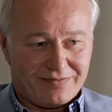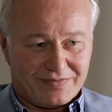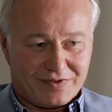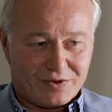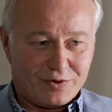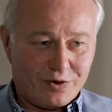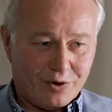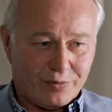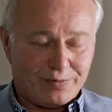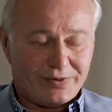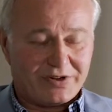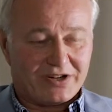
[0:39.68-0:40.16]

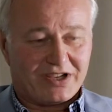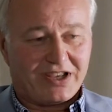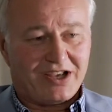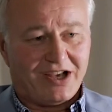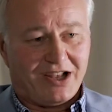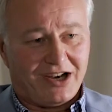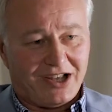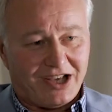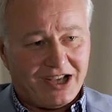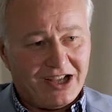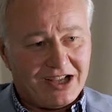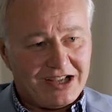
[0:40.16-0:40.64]
corporate
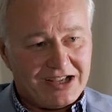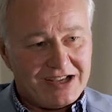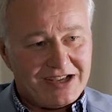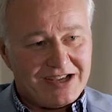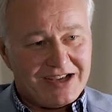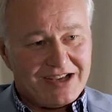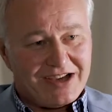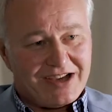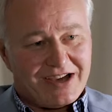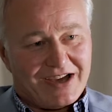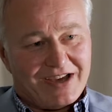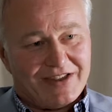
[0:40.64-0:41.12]
colour?
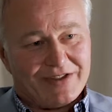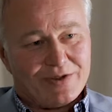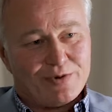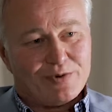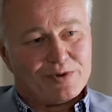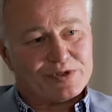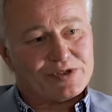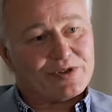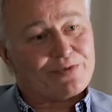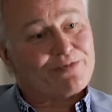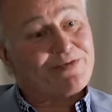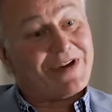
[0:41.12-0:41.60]
And there
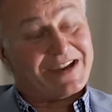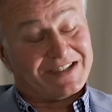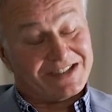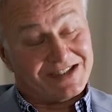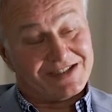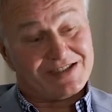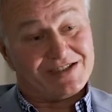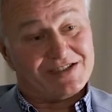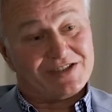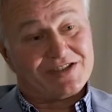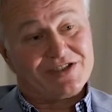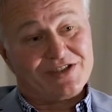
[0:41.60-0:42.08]
was a
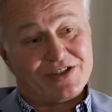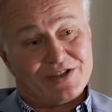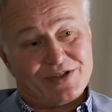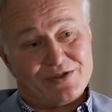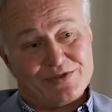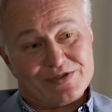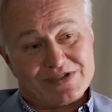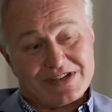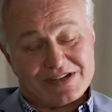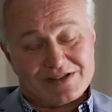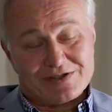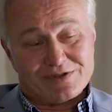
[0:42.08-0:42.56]
reticence to
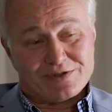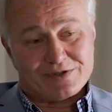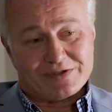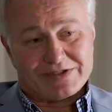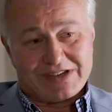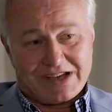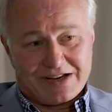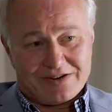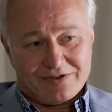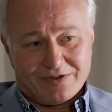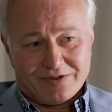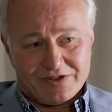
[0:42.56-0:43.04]
use digital
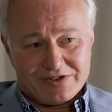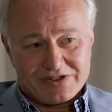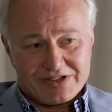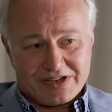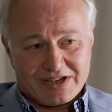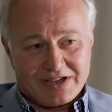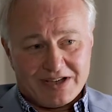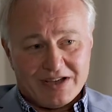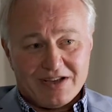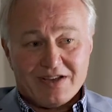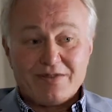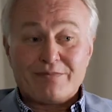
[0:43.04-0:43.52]

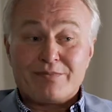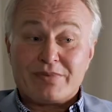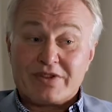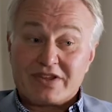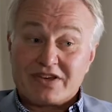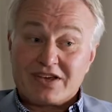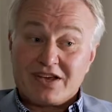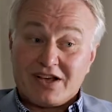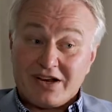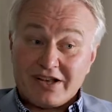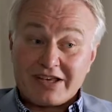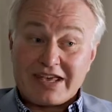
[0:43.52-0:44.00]
technology. But the
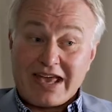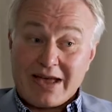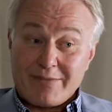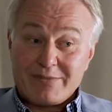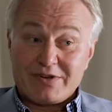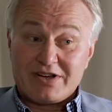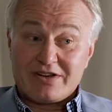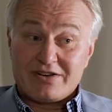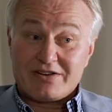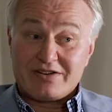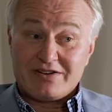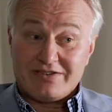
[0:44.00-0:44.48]
colour
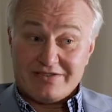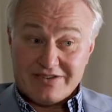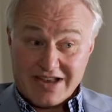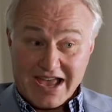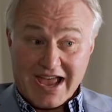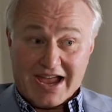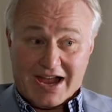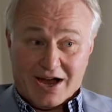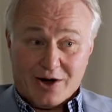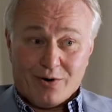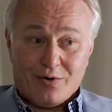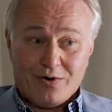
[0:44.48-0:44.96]
gamut
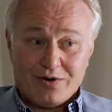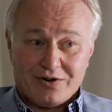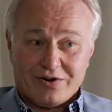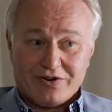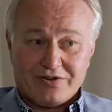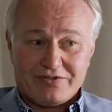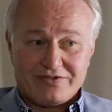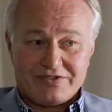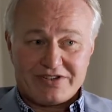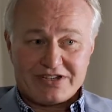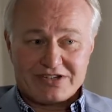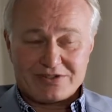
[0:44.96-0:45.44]
now
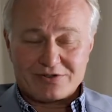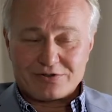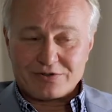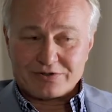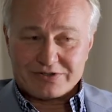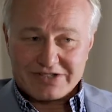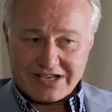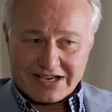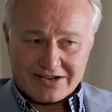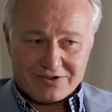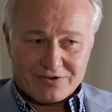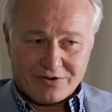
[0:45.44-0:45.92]
on digital
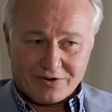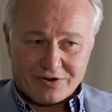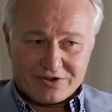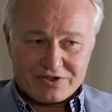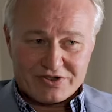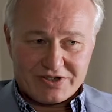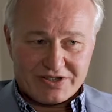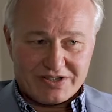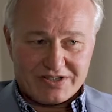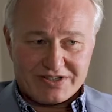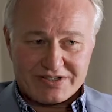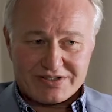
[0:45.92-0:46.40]

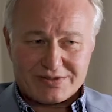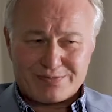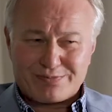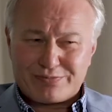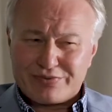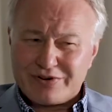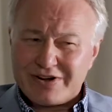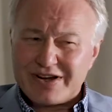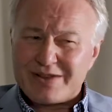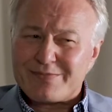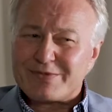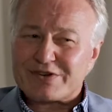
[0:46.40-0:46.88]
technology has
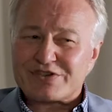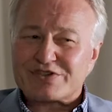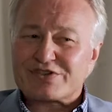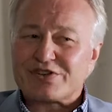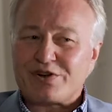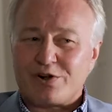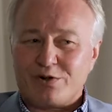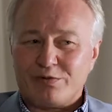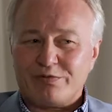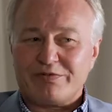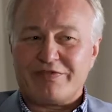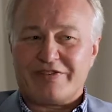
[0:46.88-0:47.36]
pretty much
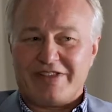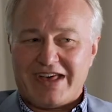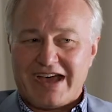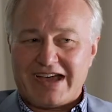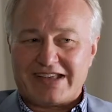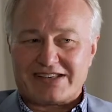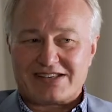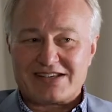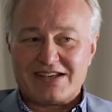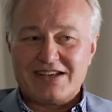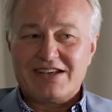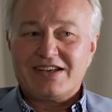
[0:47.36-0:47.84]
solved
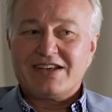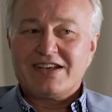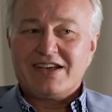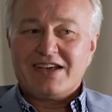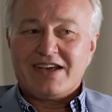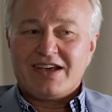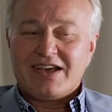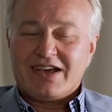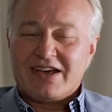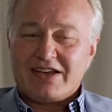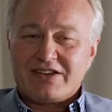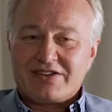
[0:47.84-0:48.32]
that.
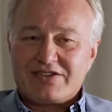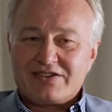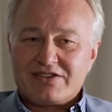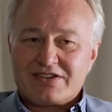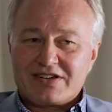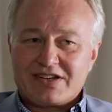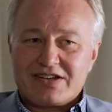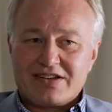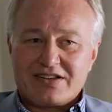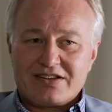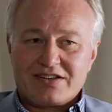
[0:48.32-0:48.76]
And